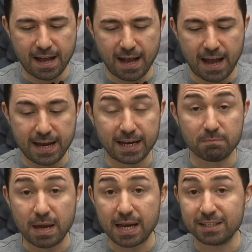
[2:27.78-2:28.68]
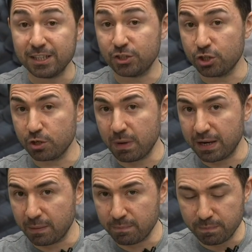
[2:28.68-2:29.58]
I can make decision
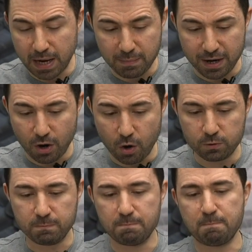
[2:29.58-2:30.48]
by my own,